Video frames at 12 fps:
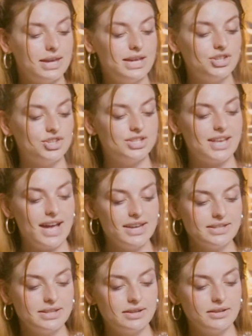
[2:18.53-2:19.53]
each
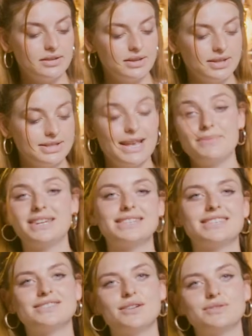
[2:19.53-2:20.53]
side, 10
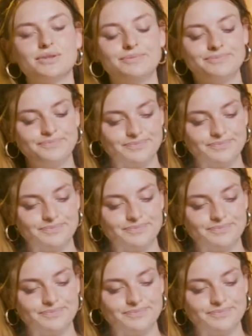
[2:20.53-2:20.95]
minutes in total.